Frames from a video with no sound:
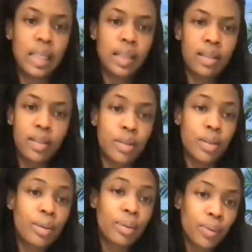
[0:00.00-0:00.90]
to
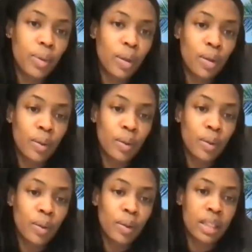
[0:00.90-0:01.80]
do, you mm-hmm. know.
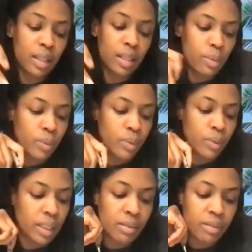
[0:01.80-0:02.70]
Mm-hmm.
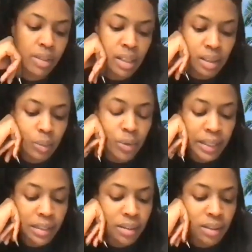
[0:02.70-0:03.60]
Stating to
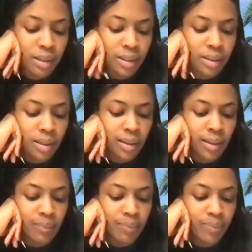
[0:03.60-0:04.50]
practices,
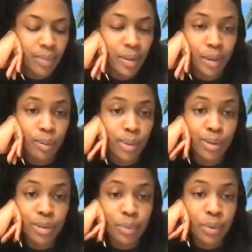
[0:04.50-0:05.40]
um, you know,
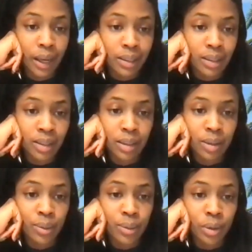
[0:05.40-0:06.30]
music practices,
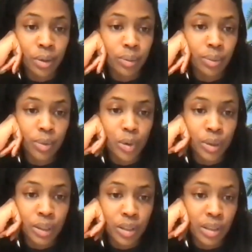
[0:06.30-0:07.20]
oral
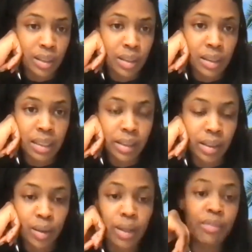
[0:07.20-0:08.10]
traditions, like, you
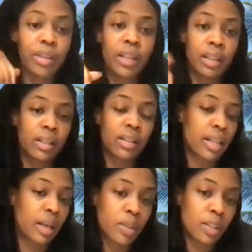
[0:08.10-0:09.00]
know, everything that
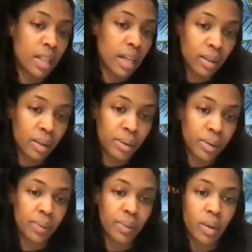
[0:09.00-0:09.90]
escapes the
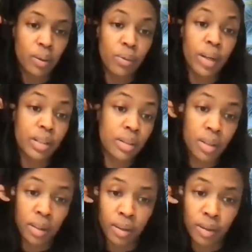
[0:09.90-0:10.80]
technical
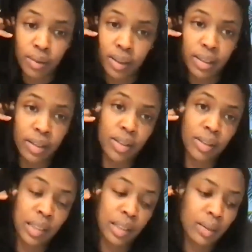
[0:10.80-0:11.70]
register,
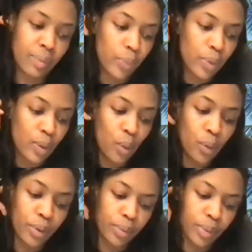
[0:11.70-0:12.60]
essentially, or
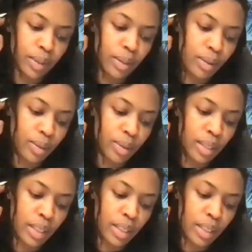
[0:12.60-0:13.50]
mm-hmm. that, you know,
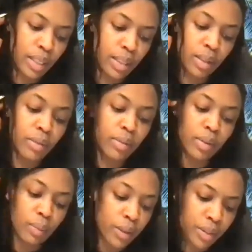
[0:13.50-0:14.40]
stays in even the
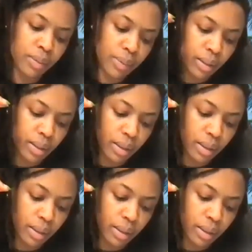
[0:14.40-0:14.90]
margin. Mm-hmm. The